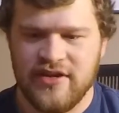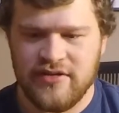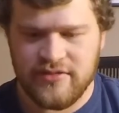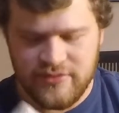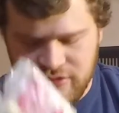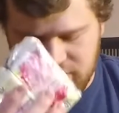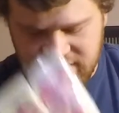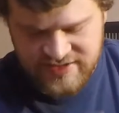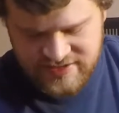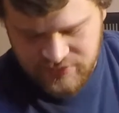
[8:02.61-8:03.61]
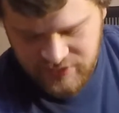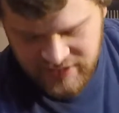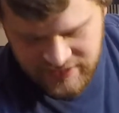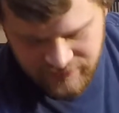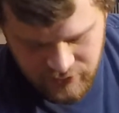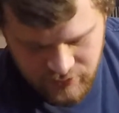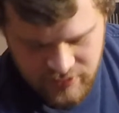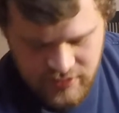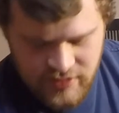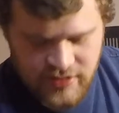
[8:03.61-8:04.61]
I don't know. That doesn't really give you
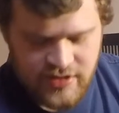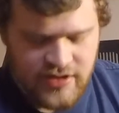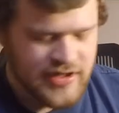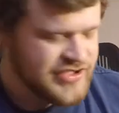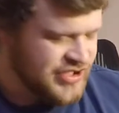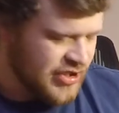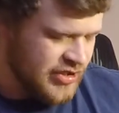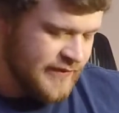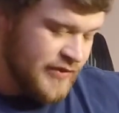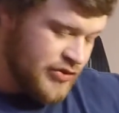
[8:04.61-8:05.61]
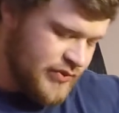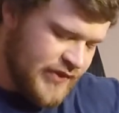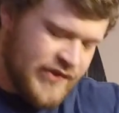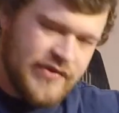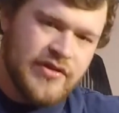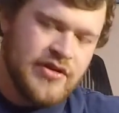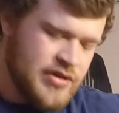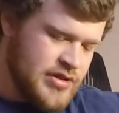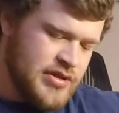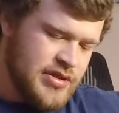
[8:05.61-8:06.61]
a ton of use.
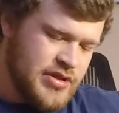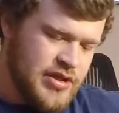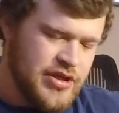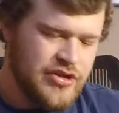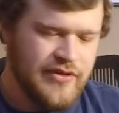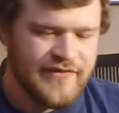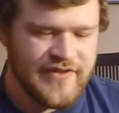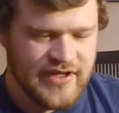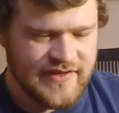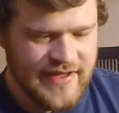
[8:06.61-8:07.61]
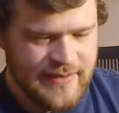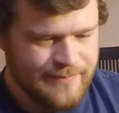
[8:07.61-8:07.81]
You do have duct tape.